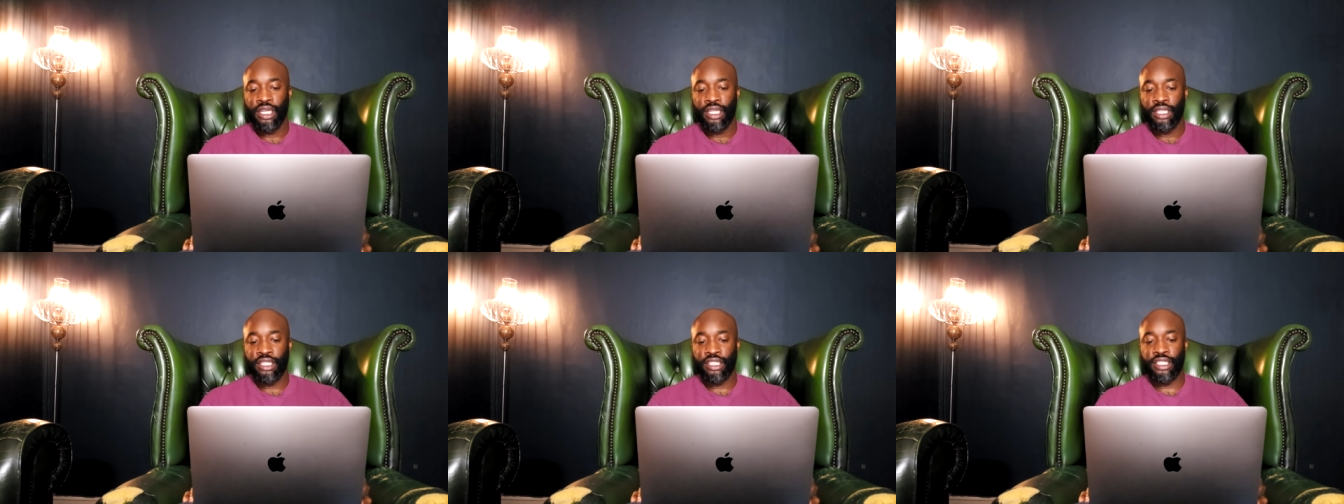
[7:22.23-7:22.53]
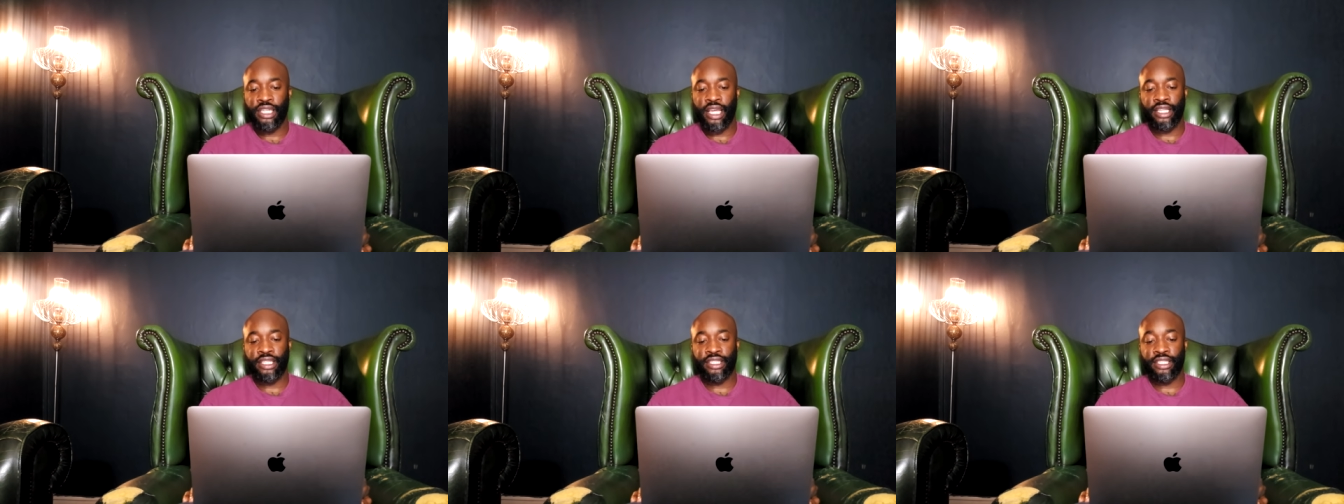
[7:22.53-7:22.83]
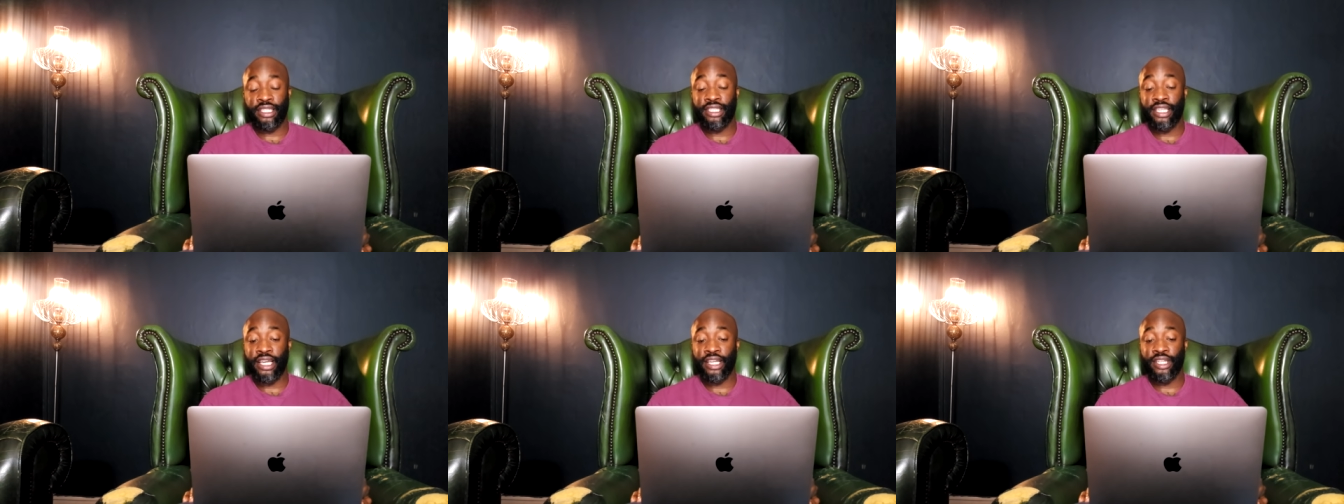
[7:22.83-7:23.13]
to,
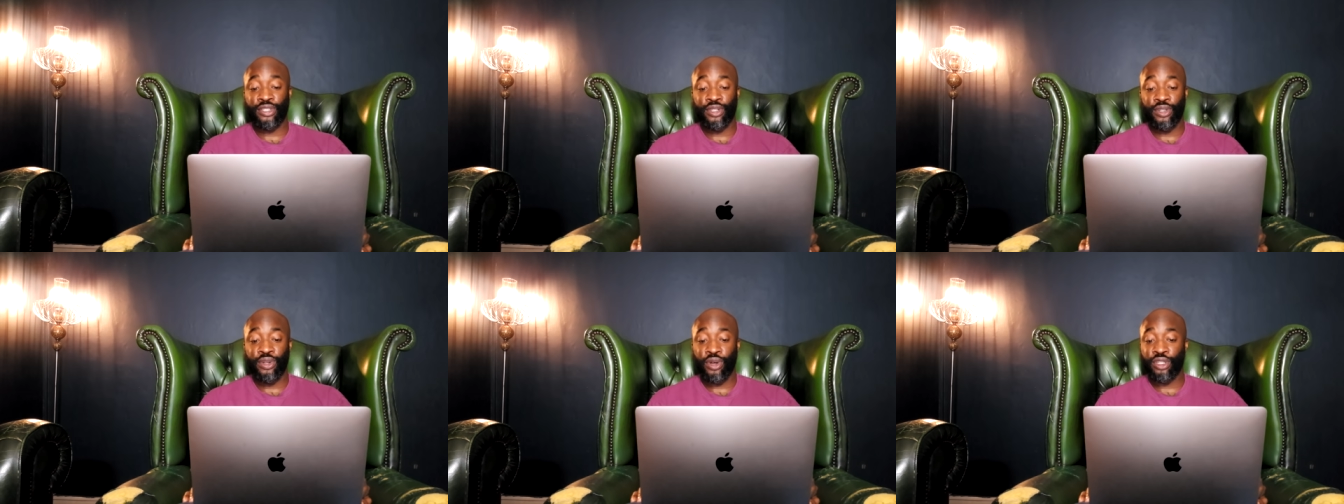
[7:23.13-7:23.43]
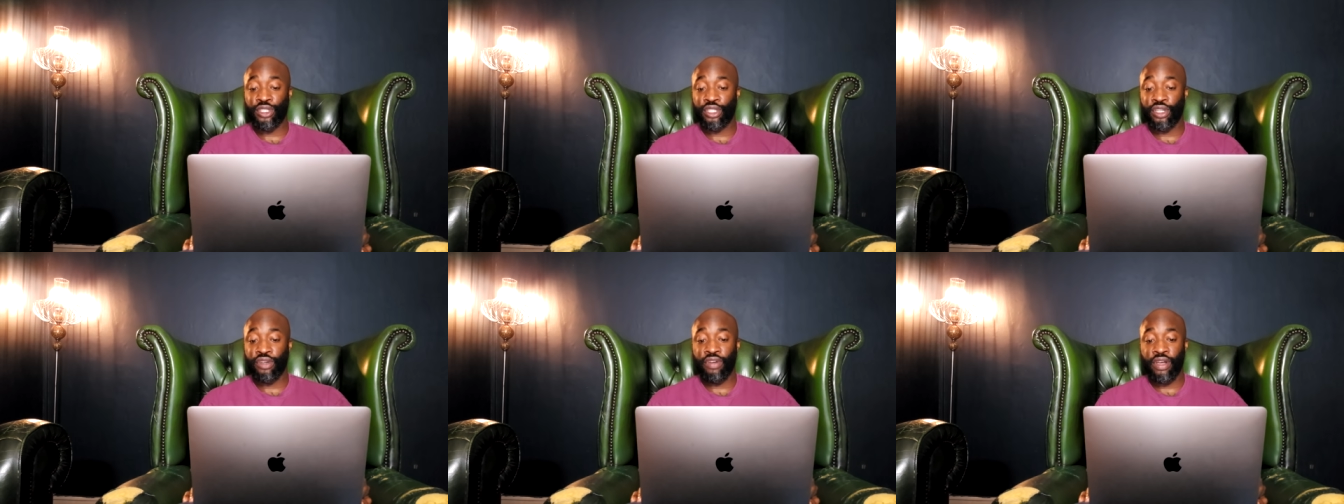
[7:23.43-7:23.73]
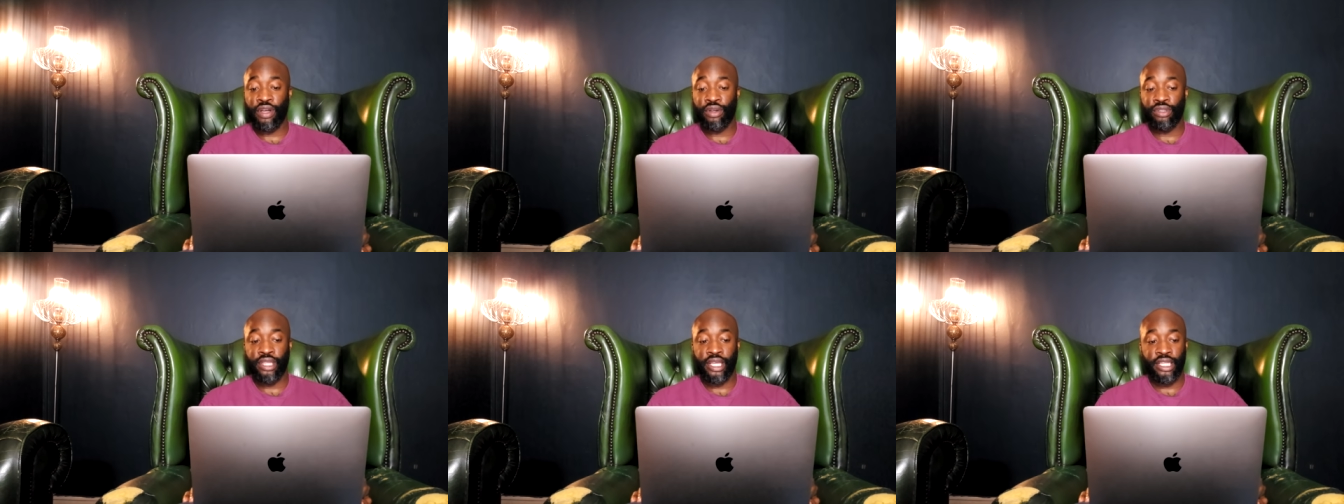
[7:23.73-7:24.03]
to sanction Oscar
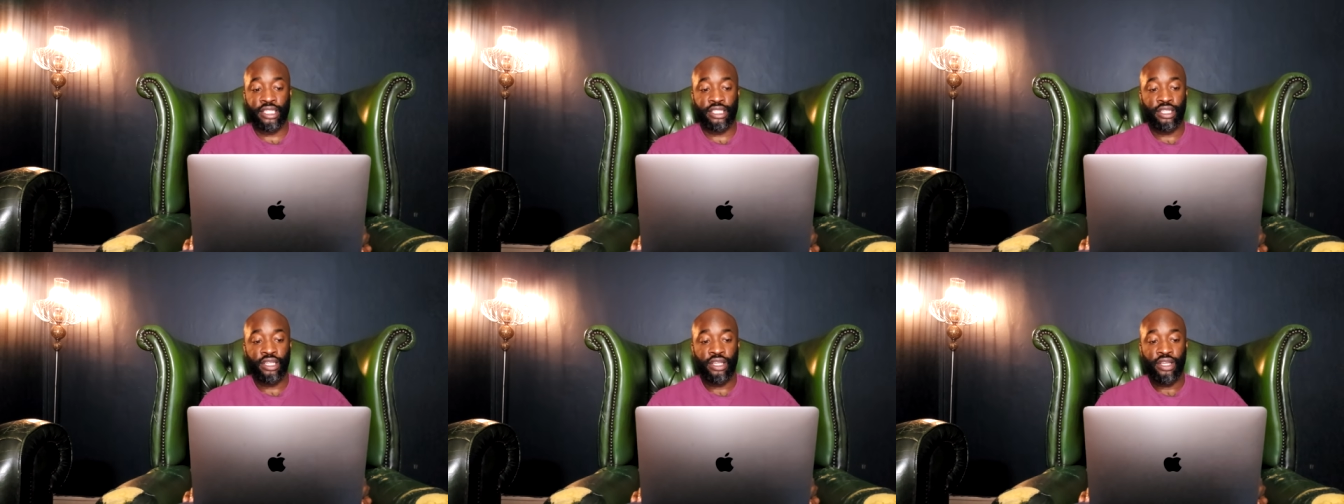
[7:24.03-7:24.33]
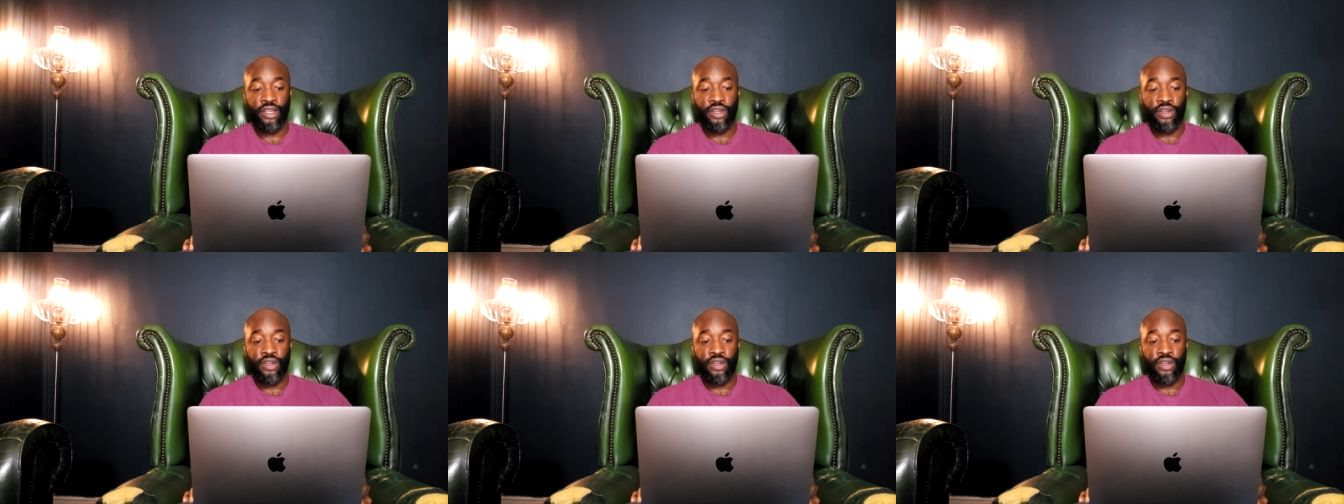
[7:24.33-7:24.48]
Valdez